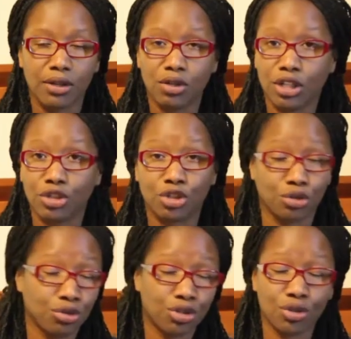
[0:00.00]
you can
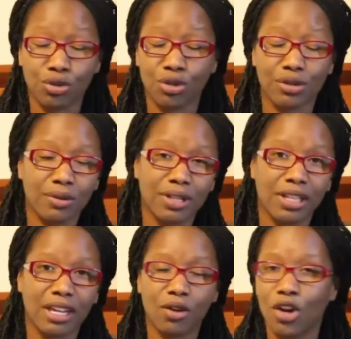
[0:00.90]
choose to agree
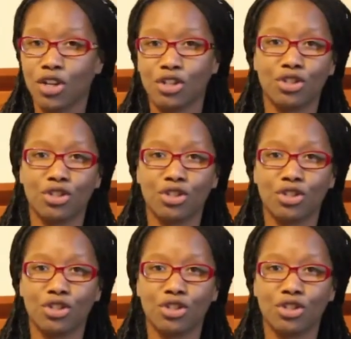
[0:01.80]
with it or you